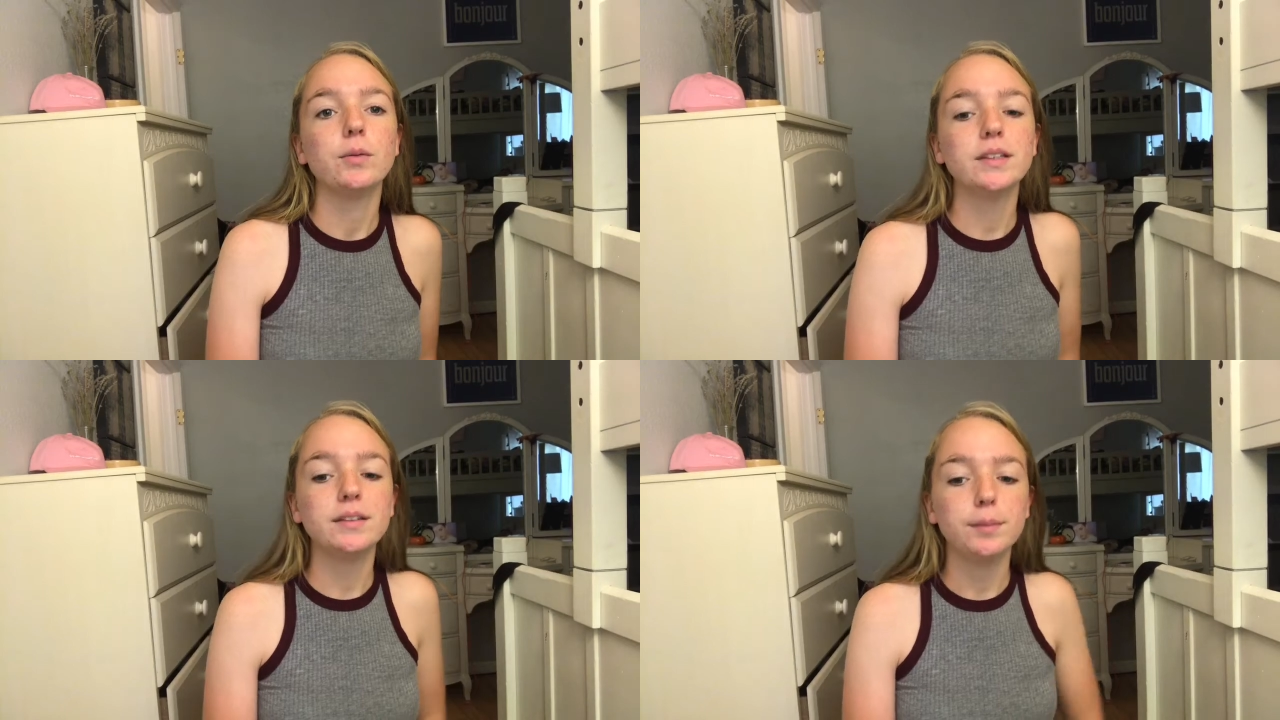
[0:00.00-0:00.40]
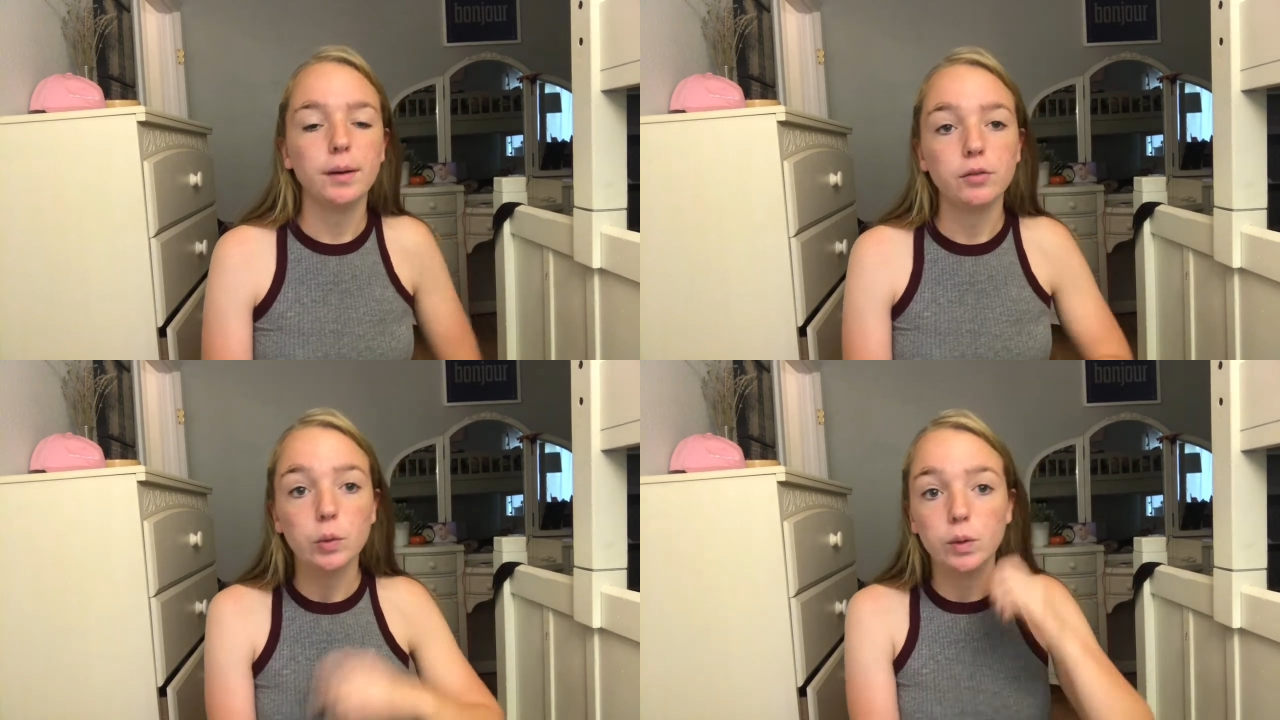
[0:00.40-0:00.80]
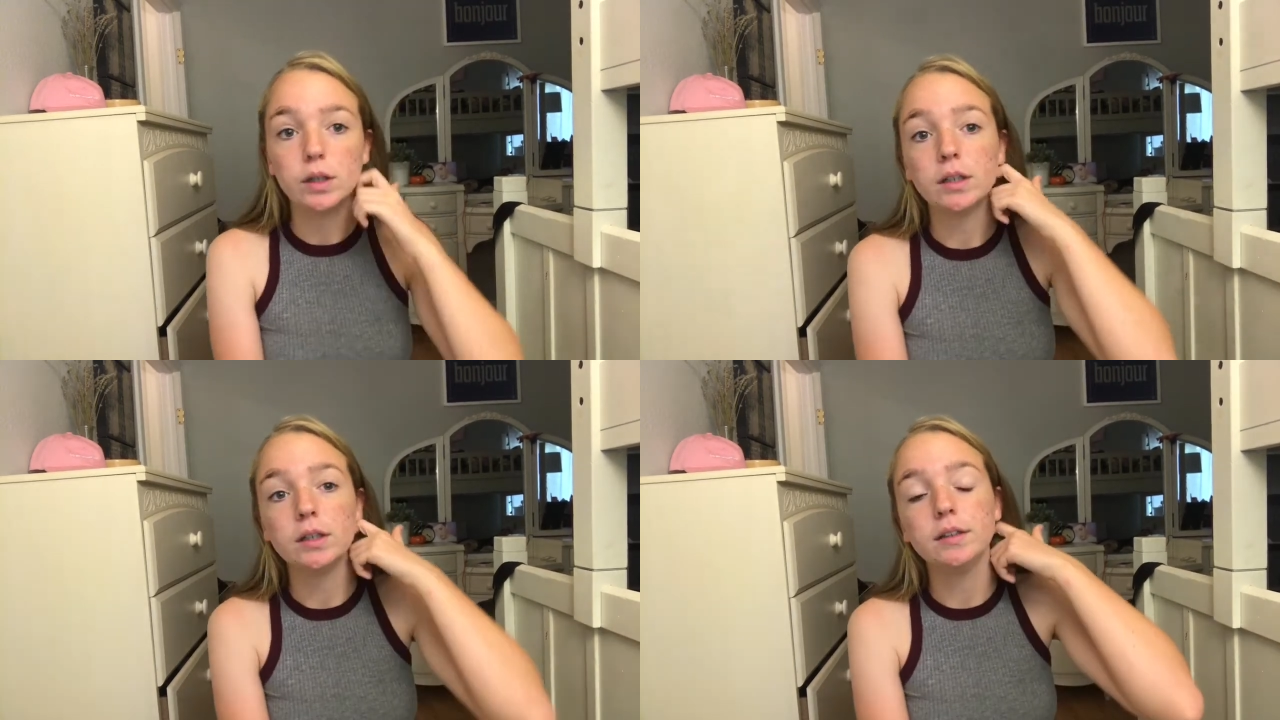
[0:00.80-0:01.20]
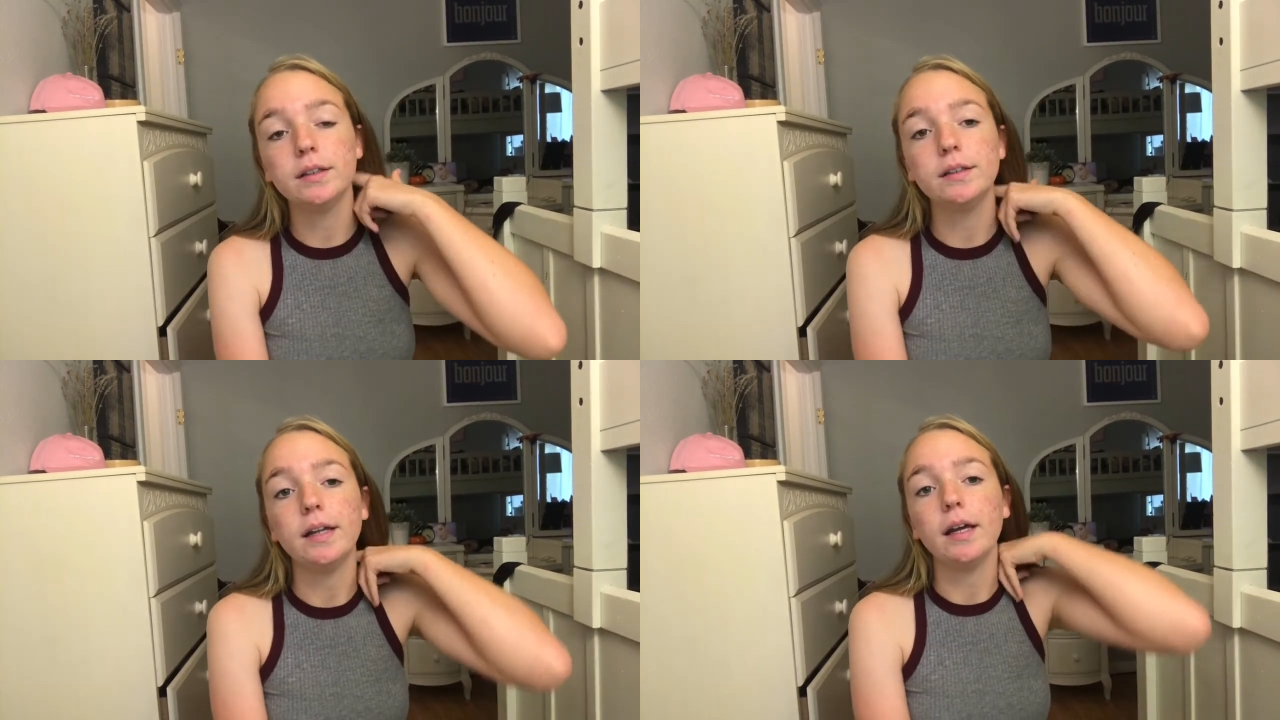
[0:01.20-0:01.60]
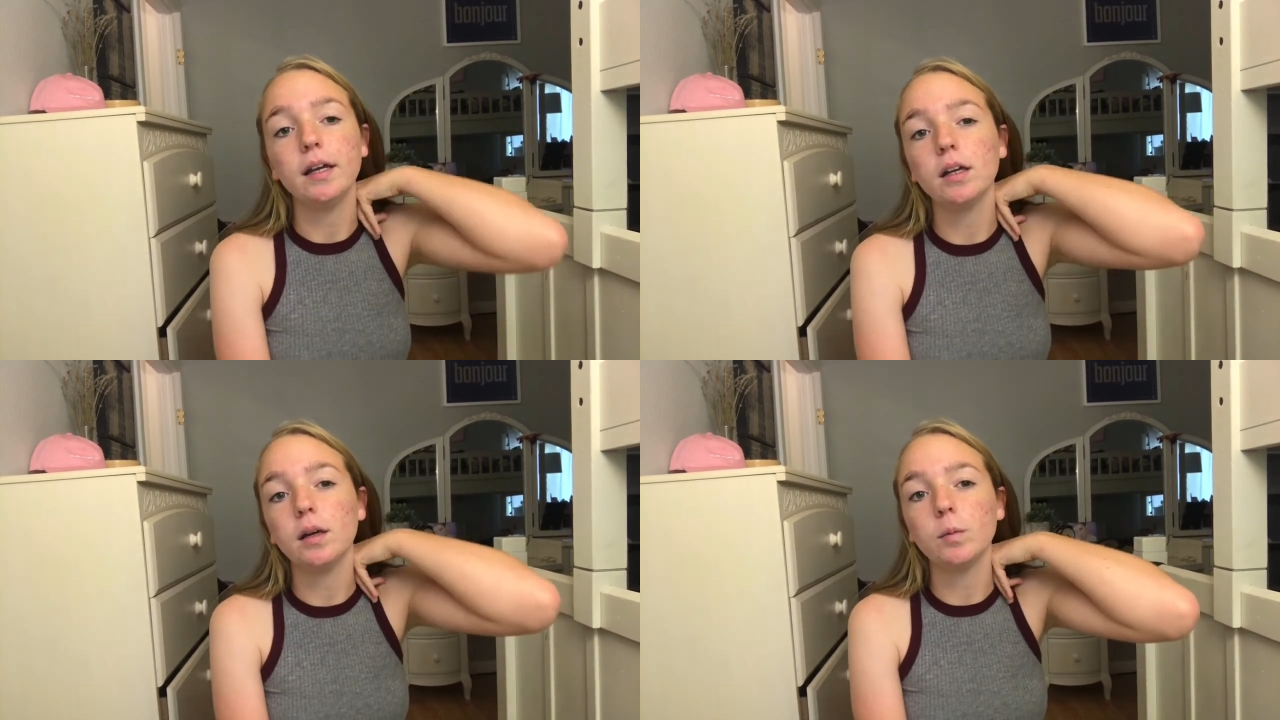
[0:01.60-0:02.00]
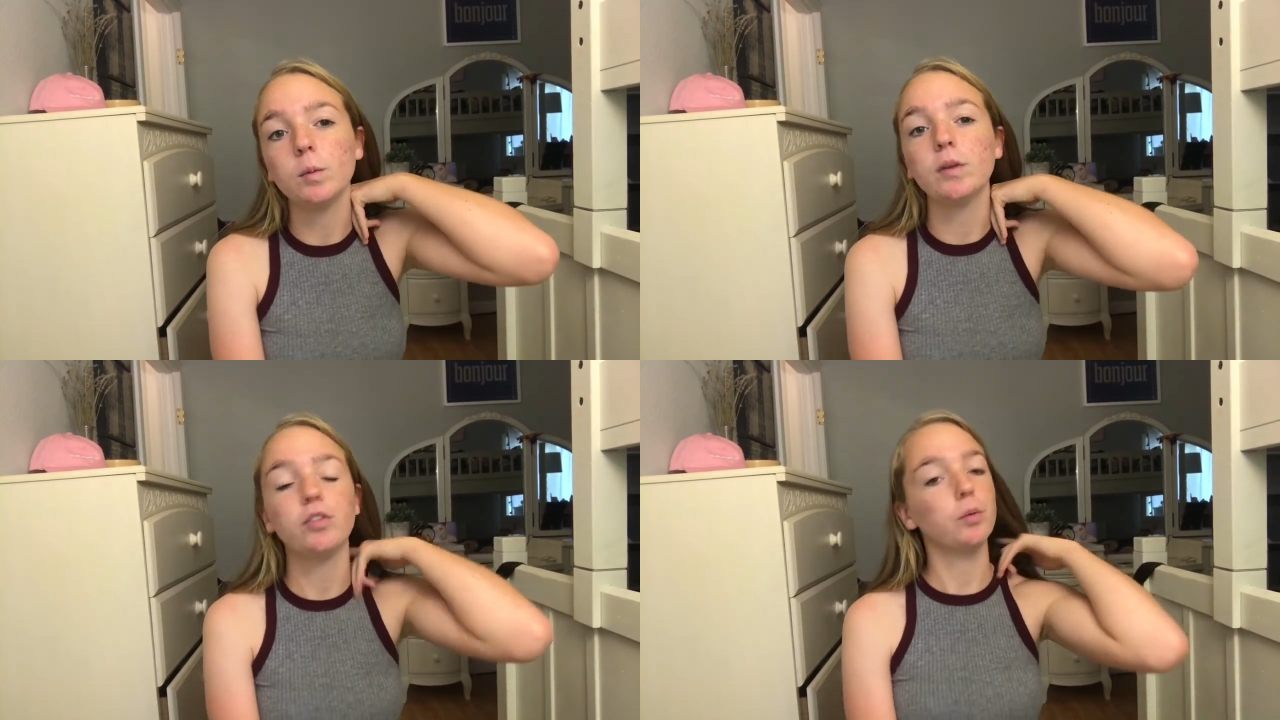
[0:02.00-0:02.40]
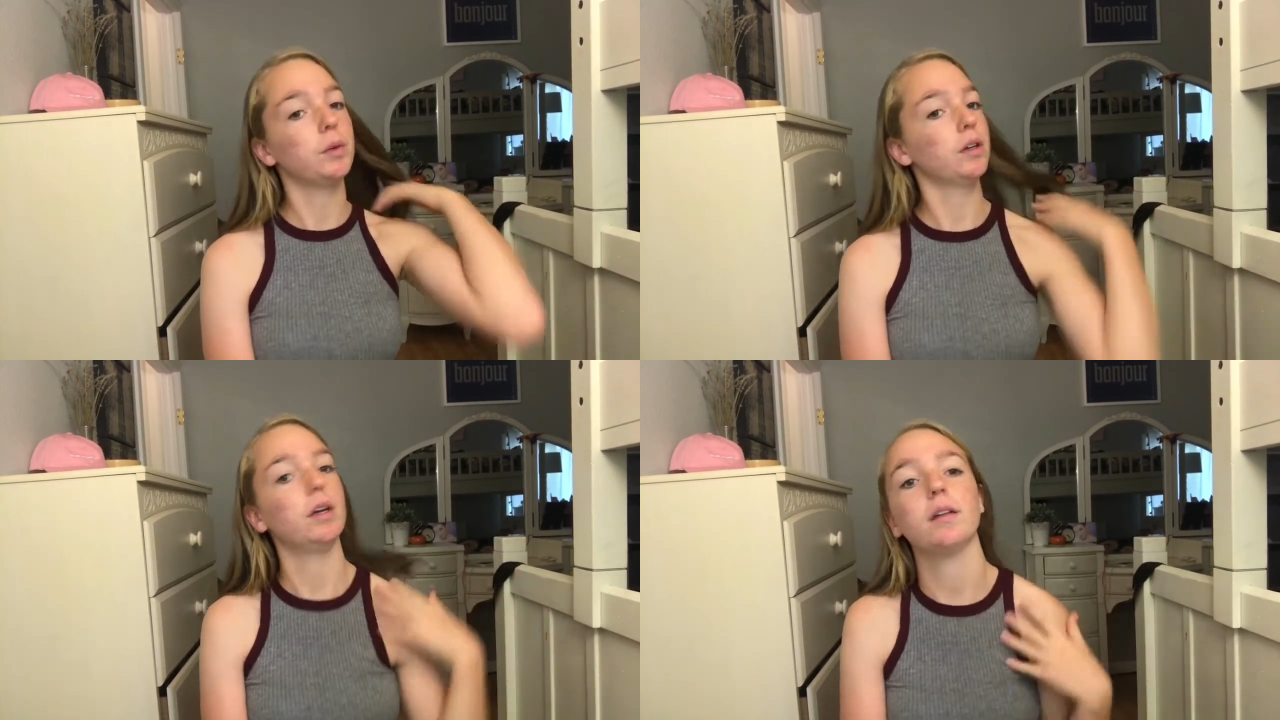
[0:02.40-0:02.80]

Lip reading: What's up everyone? Today I'm gonna be filming